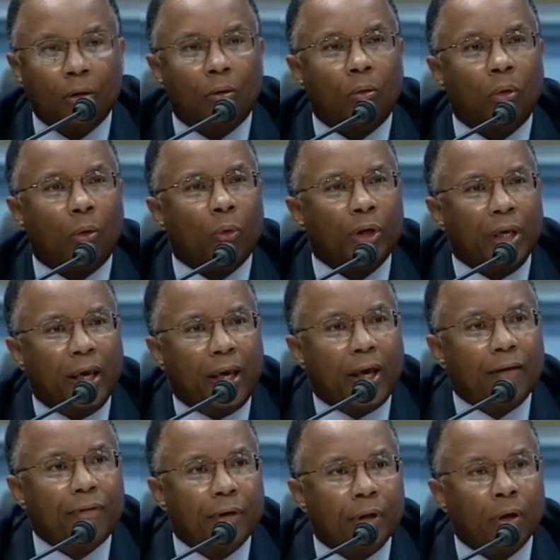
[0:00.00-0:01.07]
what we
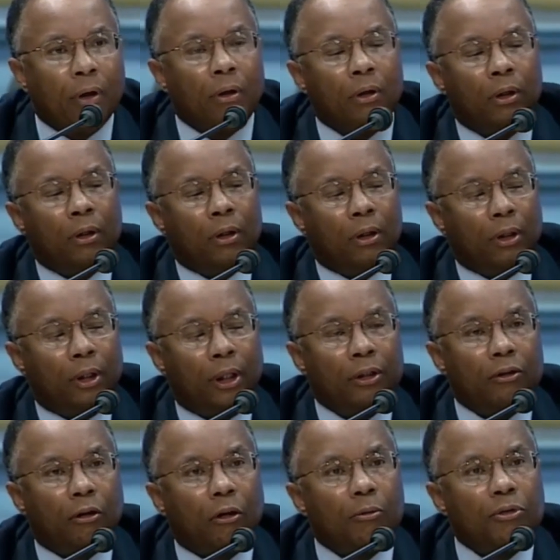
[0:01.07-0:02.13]
have here in
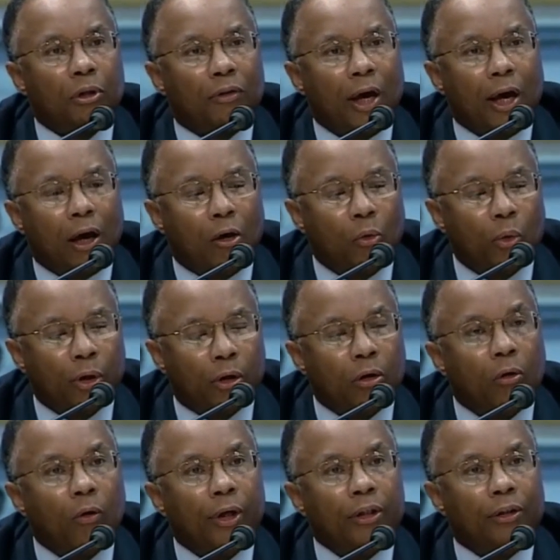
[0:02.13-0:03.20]
terms of how we're
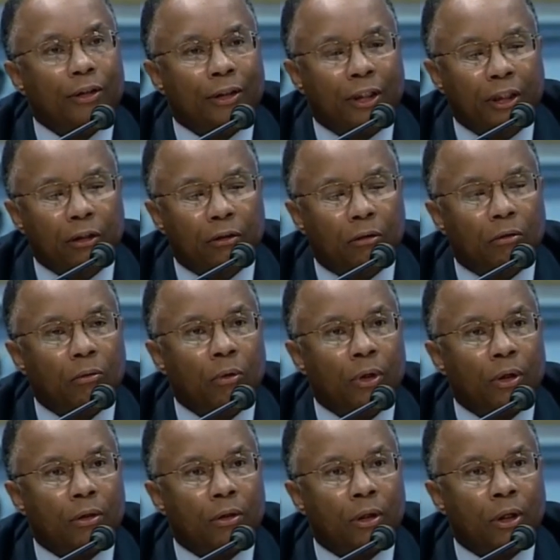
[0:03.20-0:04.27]
going to deal
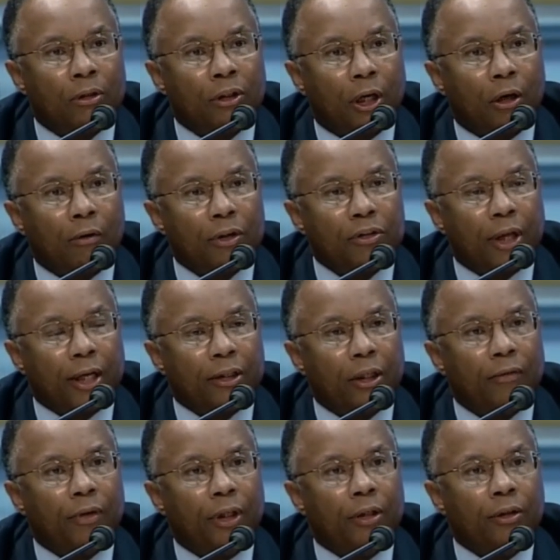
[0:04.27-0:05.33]
with terrorist
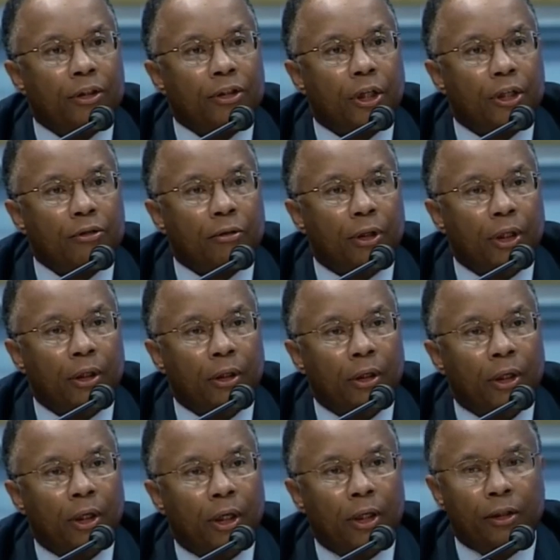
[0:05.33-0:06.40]
activity in this country,
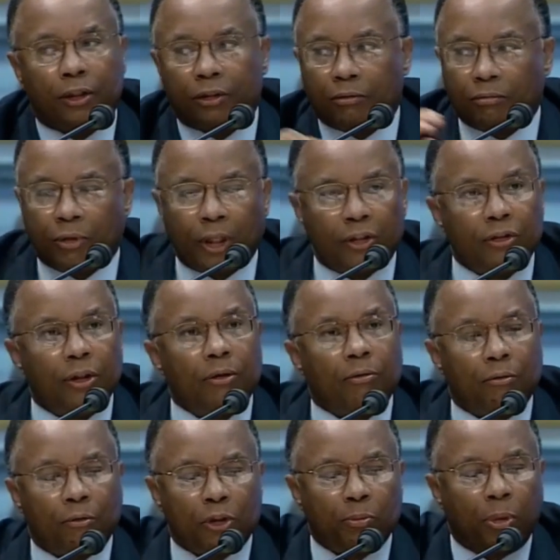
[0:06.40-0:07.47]
and this gets in
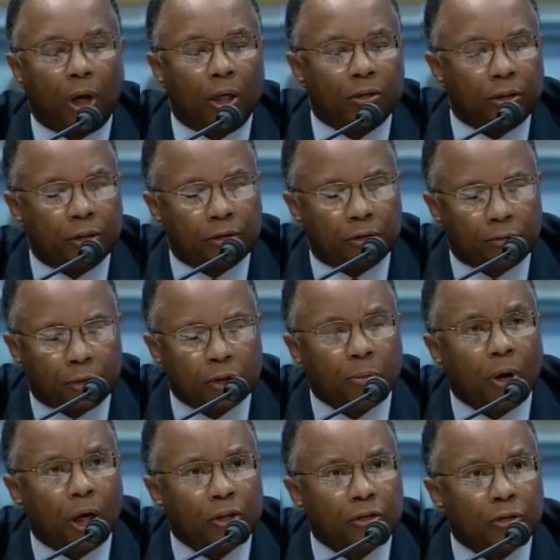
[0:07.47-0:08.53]
response, is a
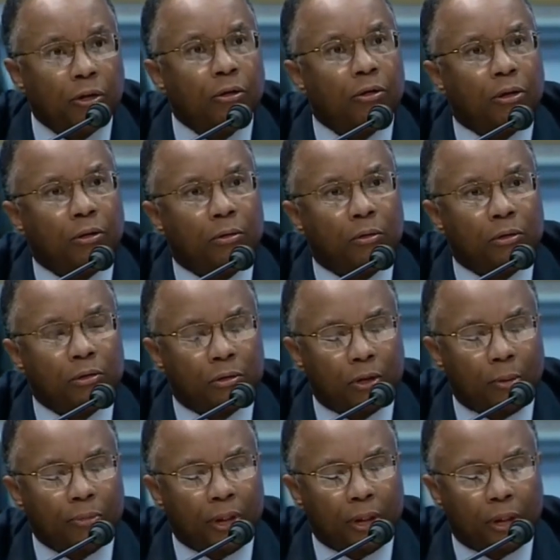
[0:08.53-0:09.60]
response to
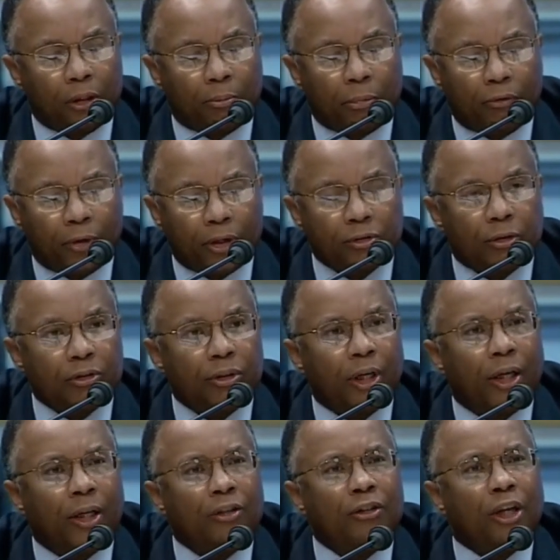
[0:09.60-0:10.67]
something that the professor
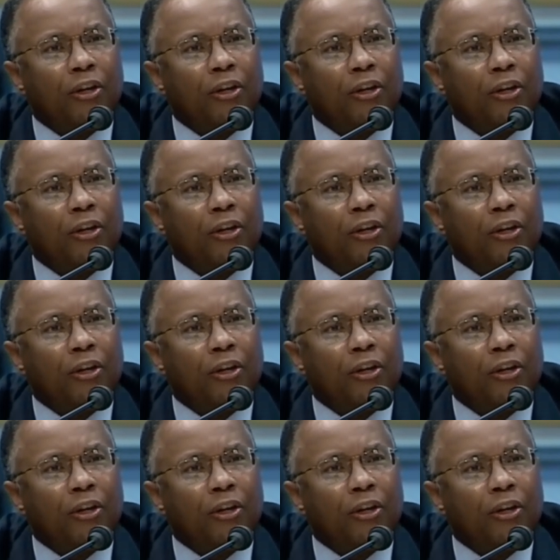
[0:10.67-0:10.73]
said, is that